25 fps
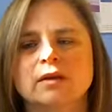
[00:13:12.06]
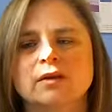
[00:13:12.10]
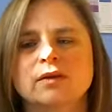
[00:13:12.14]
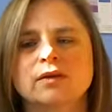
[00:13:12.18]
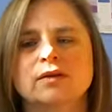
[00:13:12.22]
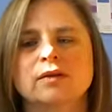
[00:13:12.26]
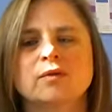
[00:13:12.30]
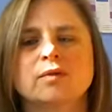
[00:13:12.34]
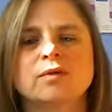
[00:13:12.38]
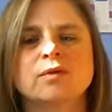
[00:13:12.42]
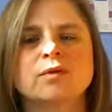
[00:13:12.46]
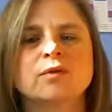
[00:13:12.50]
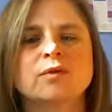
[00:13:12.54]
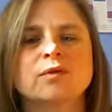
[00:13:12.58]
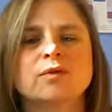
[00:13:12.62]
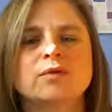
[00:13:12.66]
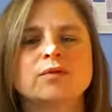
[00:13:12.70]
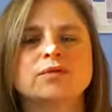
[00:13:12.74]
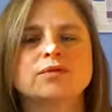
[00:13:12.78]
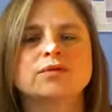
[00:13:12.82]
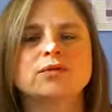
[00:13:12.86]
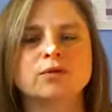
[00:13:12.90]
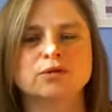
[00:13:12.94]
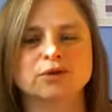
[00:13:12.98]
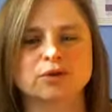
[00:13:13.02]
through
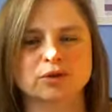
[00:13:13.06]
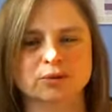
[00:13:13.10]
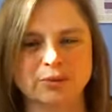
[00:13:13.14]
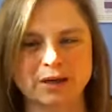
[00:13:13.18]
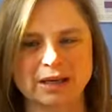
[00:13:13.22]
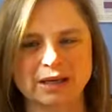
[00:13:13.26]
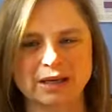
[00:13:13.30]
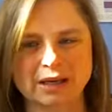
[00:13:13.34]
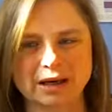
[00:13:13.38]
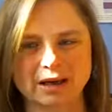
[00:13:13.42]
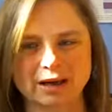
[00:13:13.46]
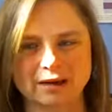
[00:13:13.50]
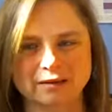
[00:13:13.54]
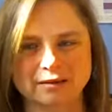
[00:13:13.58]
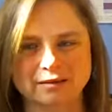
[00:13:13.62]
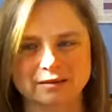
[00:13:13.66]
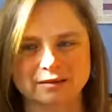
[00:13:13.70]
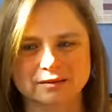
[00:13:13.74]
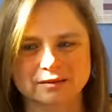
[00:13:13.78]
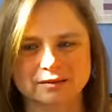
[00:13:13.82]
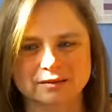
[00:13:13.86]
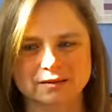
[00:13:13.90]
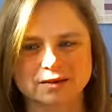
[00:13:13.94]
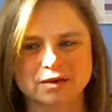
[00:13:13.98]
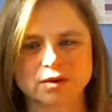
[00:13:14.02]
social media.
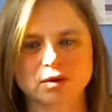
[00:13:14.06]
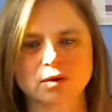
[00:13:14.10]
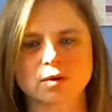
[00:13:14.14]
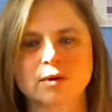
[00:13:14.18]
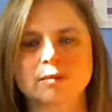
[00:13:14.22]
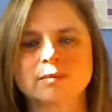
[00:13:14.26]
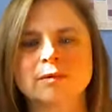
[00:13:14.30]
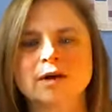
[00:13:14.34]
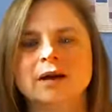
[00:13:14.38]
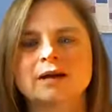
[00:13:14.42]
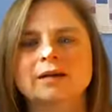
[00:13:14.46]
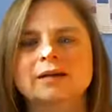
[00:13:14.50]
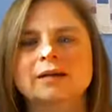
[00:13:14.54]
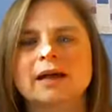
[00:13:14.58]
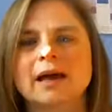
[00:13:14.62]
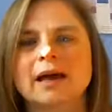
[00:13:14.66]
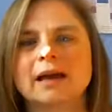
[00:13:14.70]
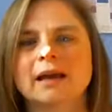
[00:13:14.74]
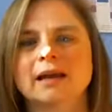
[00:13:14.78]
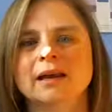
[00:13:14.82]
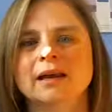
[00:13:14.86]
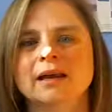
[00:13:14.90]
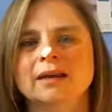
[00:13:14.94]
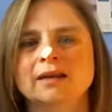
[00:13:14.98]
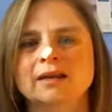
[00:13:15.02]
So I'm not
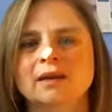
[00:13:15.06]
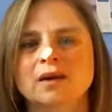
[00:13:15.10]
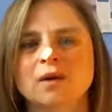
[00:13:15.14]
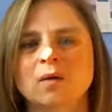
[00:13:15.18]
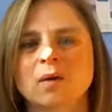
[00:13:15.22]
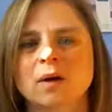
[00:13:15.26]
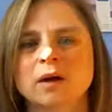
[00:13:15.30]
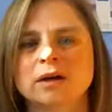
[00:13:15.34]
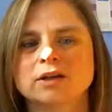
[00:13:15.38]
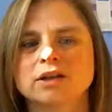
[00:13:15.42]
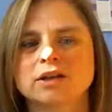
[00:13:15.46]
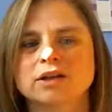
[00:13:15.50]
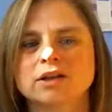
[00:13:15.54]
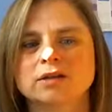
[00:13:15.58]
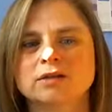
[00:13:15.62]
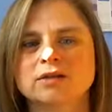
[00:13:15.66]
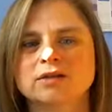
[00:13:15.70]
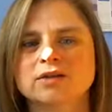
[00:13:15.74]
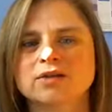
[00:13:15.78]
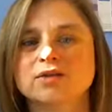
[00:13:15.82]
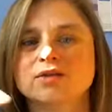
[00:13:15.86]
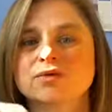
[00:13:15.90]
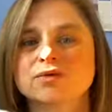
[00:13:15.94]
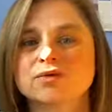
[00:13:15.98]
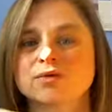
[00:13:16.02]
getting the
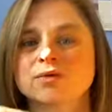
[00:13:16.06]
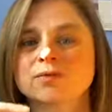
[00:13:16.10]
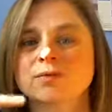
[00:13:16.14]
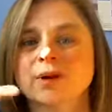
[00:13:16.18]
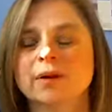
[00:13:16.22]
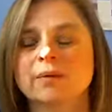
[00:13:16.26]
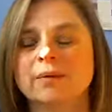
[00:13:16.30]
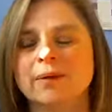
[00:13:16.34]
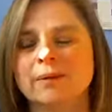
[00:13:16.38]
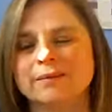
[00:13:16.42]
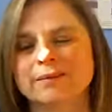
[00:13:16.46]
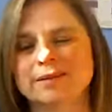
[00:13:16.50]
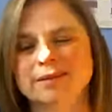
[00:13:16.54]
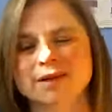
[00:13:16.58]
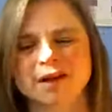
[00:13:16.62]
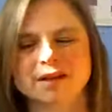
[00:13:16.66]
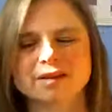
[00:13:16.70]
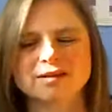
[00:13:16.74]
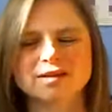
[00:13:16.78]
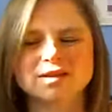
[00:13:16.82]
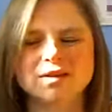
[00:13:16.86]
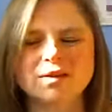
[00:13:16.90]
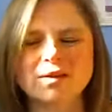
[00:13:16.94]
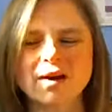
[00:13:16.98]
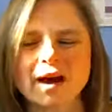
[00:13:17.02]
questions through my
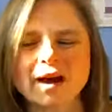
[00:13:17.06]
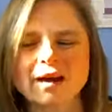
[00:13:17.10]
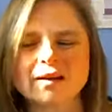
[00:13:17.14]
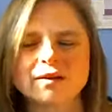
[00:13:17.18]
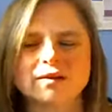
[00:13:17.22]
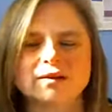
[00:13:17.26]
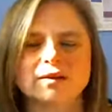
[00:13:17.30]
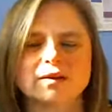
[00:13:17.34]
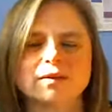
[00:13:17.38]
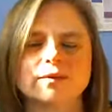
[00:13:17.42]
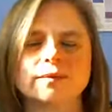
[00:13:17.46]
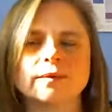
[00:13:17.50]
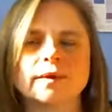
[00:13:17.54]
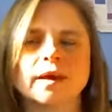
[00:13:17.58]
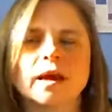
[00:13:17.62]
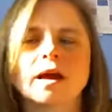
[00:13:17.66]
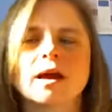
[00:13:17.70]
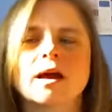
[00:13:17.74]
website. So I don't know.